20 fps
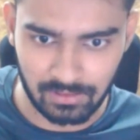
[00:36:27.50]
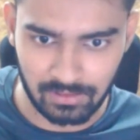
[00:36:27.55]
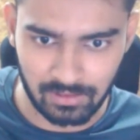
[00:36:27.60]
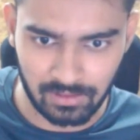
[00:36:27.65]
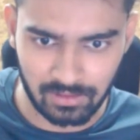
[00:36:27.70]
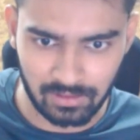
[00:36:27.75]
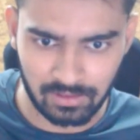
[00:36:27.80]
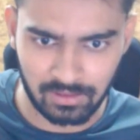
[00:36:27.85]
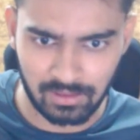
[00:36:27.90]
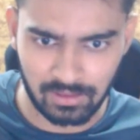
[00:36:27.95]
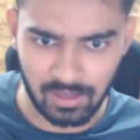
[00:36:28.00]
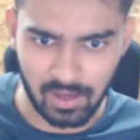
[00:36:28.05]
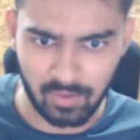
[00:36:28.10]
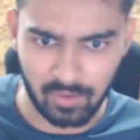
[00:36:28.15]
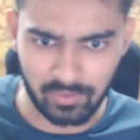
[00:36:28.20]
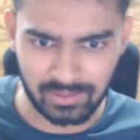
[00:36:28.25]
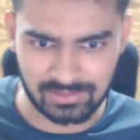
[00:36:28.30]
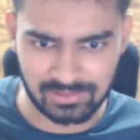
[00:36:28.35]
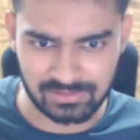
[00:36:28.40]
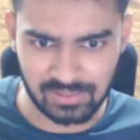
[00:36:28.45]
how
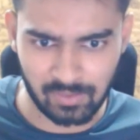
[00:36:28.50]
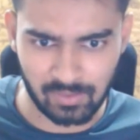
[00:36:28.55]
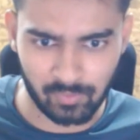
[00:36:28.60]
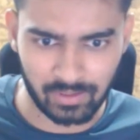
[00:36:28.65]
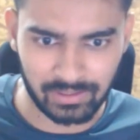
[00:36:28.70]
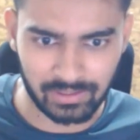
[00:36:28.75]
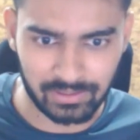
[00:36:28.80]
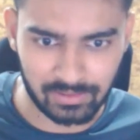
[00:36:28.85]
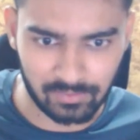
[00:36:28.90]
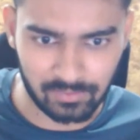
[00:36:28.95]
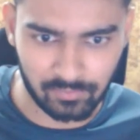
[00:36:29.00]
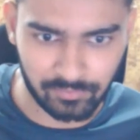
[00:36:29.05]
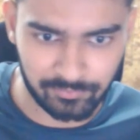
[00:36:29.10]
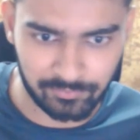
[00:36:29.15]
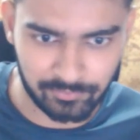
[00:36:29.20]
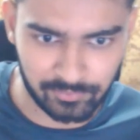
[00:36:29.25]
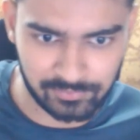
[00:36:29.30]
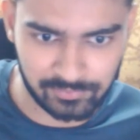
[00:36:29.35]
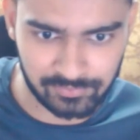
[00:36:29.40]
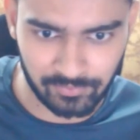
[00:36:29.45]
extra 1 liter
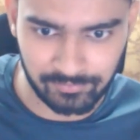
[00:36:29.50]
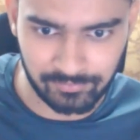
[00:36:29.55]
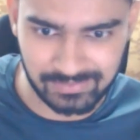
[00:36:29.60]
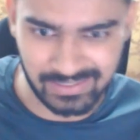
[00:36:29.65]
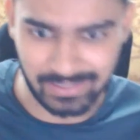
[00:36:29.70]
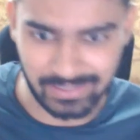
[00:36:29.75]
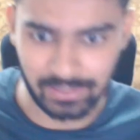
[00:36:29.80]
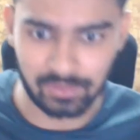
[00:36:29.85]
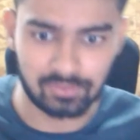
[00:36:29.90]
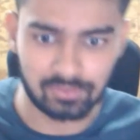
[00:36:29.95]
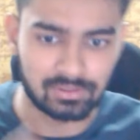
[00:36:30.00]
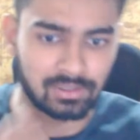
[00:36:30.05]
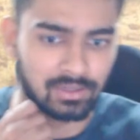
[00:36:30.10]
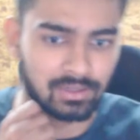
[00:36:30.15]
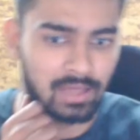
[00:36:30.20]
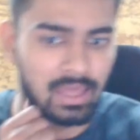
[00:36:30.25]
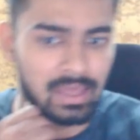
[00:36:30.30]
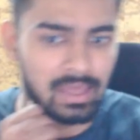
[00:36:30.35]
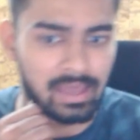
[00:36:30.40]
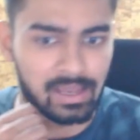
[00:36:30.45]
overflows from second to third?
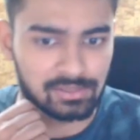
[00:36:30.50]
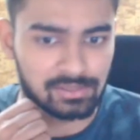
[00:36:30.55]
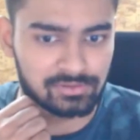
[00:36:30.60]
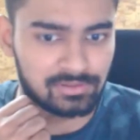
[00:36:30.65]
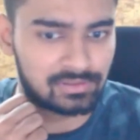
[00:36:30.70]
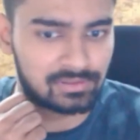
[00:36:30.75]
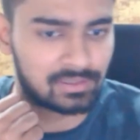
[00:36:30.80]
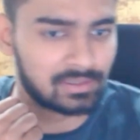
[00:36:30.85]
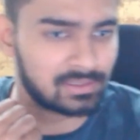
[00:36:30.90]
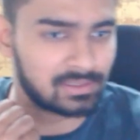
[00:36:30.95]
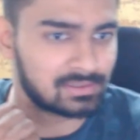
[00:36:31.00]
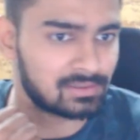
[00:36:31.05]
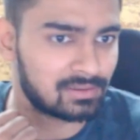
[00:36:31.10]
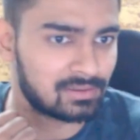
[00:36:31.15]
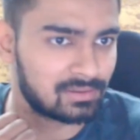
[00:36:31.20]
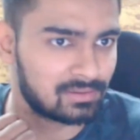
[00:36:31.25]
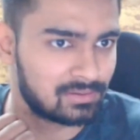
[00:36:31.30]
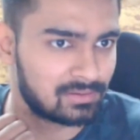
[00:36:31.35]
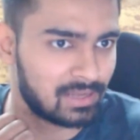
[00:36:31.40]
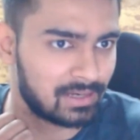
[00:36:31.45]
Actually,
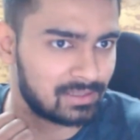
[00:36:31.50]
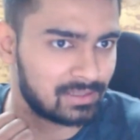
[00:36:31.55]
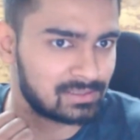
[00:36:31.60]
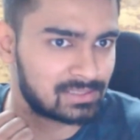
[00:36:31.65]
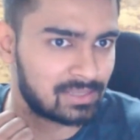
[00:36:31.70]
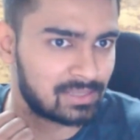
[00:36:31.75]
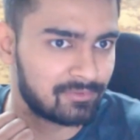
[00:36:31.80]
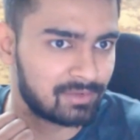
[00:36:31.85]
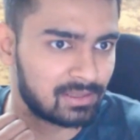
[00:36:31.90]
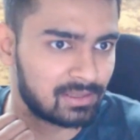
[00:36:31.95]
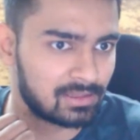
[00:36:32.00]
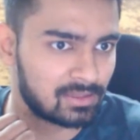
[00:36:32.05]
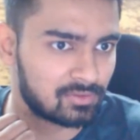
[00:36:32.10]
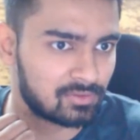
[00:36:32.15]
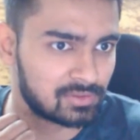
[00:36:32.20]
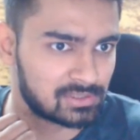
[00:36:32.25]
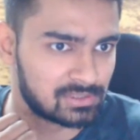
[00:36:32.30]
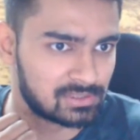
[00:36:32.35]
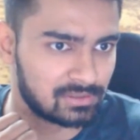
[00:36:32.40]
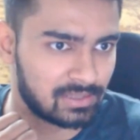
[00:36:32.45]
that is given in the
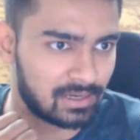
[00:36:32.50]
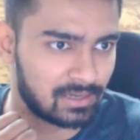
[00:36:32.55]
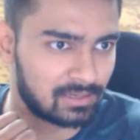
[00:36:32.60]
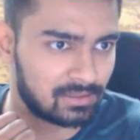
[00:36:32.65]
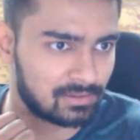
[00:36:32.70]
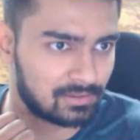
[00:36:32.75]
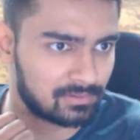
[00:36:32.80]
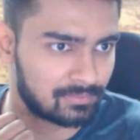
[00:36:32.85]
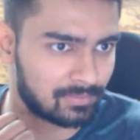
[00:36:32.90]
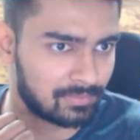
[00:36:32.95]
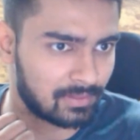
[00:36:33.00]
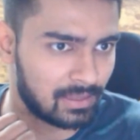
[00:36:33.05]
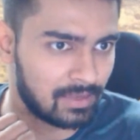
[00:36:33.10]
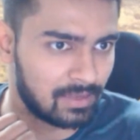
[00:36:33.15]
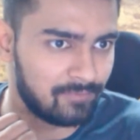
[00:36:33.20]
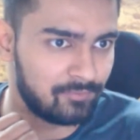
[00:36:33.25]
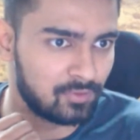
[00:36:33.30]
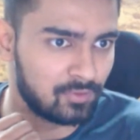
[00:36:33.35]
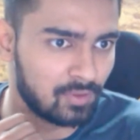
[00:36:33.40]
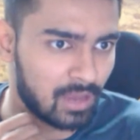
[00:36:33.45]
question, that
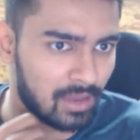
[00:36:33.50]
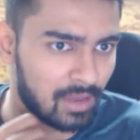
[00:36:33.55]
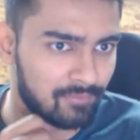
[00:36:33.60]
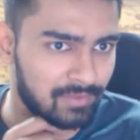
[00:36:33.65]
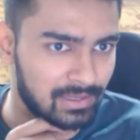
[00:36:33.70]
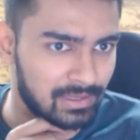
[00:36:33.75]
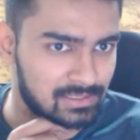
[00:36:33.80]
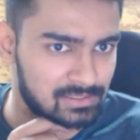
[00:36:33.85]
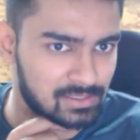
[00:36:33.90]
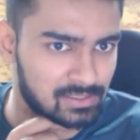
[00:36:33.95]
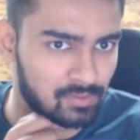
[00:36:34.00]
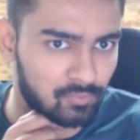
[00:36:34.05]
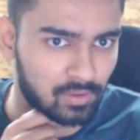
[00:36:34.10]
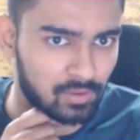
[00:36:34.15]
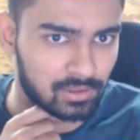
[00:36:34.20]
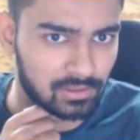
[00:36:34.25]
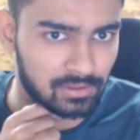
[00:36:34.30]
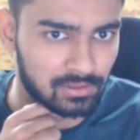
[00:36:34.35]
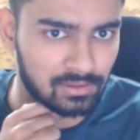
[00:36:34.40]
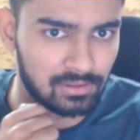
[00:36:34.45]
if you have extra
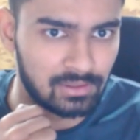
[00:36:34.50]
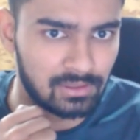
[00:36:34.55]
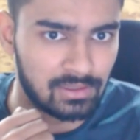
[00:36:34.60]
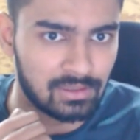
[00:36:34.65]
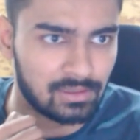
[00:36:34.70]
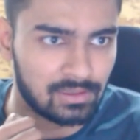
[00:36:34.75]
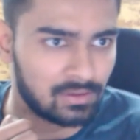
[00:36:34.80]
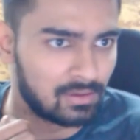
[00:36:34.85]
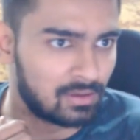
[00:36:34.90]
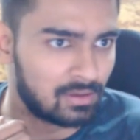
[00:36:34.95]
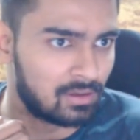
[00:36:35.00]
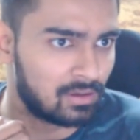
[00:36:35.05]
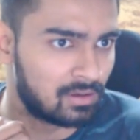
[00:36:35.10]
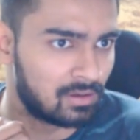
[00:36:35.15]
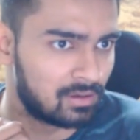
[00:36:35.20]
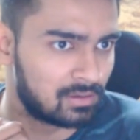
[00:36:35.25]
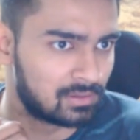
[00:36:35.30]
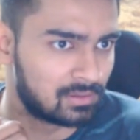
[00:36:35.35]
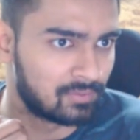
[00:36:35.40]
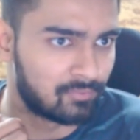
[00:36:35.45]
water,
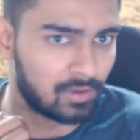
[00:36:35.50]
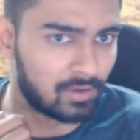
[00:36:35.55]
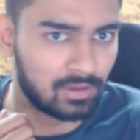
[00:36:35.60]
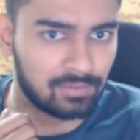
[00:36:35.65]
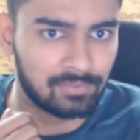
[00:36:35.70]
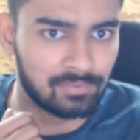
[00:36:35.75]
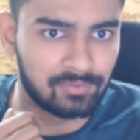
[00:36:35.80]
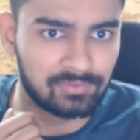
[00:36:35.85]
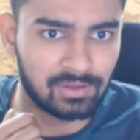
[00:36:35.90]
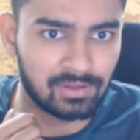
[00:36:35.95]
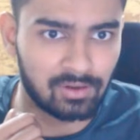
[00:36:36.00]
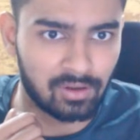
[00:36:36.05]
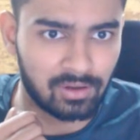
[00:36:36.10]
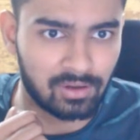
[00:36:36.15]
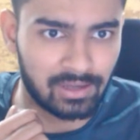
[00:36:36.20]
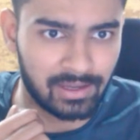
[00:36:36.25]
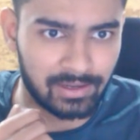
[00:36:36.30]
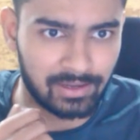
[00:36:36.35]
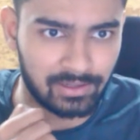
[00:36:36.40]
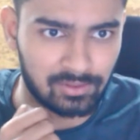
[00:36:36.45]
the volume of the lock
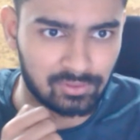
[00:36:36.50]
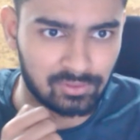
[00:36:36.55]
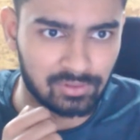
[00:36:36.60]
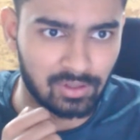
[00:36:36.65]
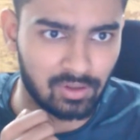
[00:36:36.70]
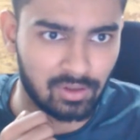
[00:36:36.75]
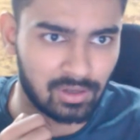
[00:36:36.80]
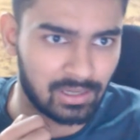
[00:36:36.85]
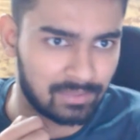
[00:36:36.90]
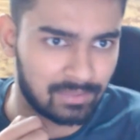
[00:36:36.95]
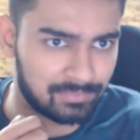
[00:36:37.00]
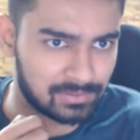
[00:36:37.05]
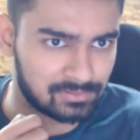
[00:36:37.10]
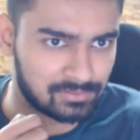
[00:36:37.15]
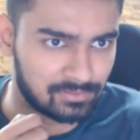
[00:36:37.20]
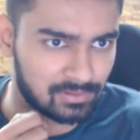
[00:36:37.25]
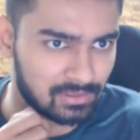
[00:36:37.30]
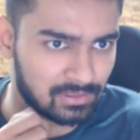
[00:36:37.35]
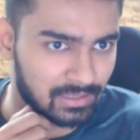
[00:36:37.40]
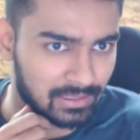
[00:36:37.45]
I to the lock I plus
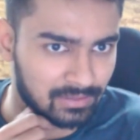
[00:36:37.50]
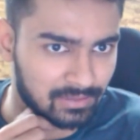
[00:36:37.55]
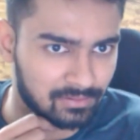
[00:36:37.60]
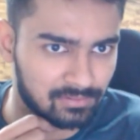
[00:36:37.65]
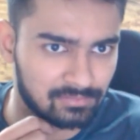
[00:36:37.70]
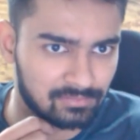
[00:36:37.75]
1, like